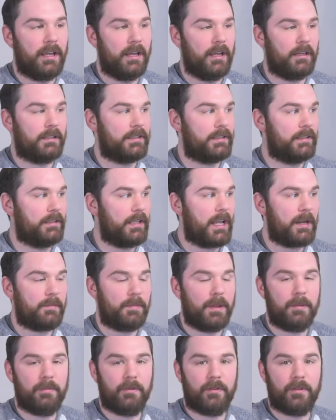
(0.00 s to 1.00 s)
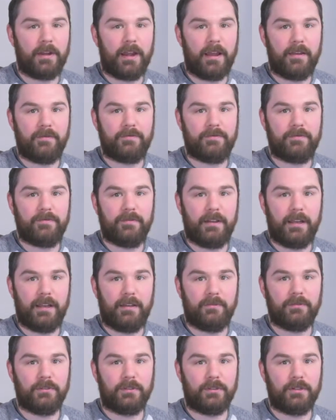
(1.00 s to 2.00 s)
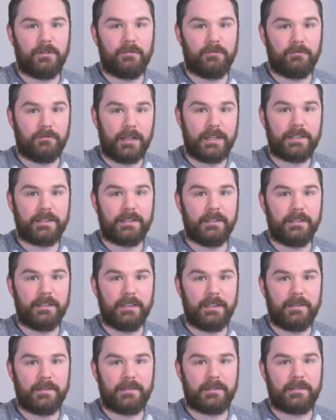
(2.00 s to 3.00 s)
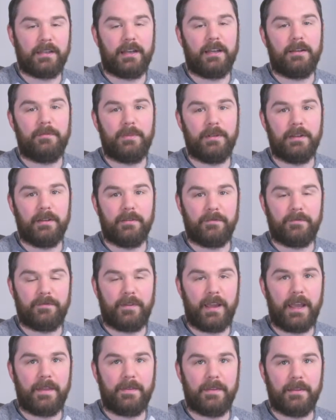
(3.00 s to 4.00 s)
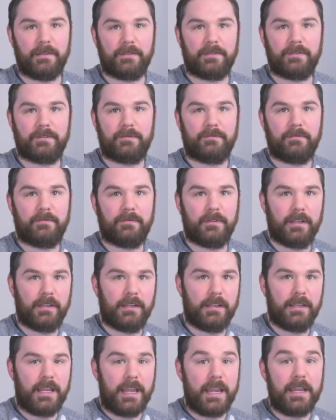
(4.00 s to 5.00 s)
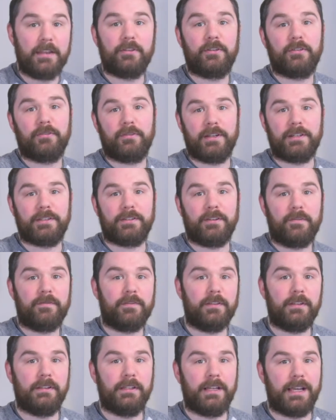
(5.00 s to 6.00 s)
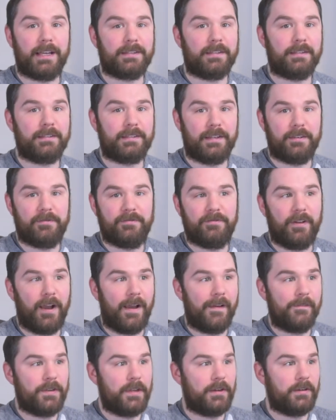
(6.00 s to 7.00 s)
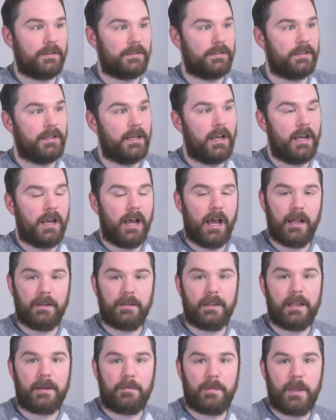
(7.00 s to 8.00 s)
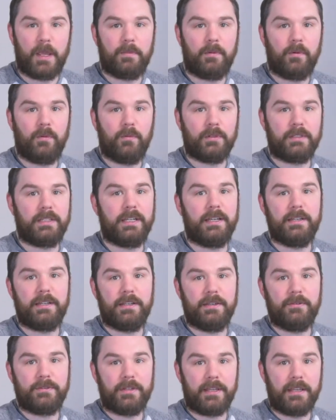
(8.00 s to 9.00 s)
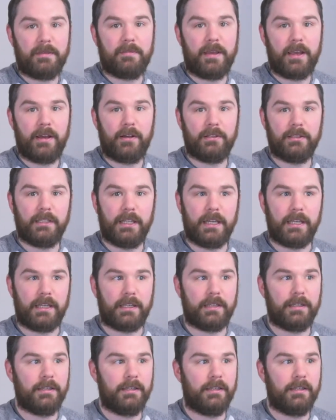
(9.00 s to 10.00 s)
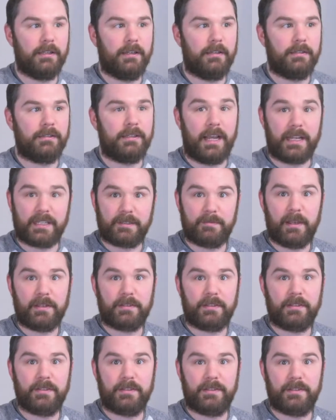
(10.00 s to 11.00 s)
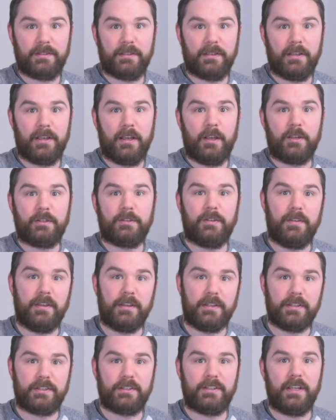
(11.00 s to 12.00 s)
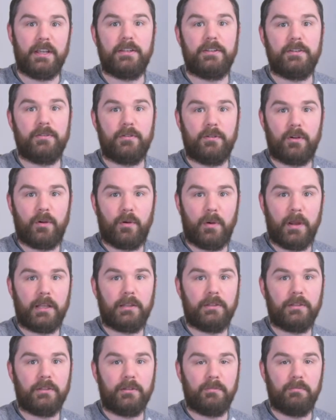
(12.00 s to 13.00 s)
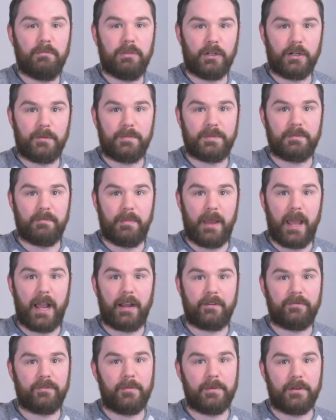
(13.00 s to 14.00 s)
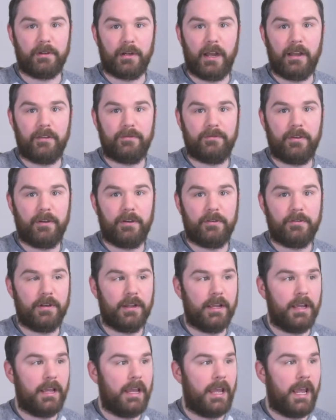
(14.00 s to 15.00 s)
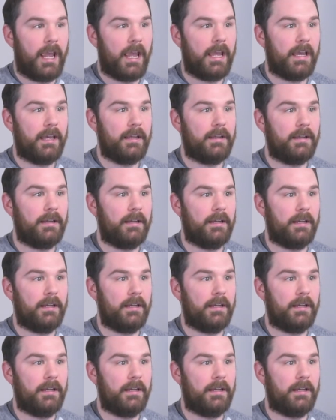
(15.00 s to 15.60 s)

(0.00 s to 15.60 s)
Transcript: Because a lot of people that I've learned recently, this has kind of been a fad that's increased over the last, I'd say, 5 years. A lot of people will tend to use email like text messages. So they just send you quick little blurps back from their iPhone, and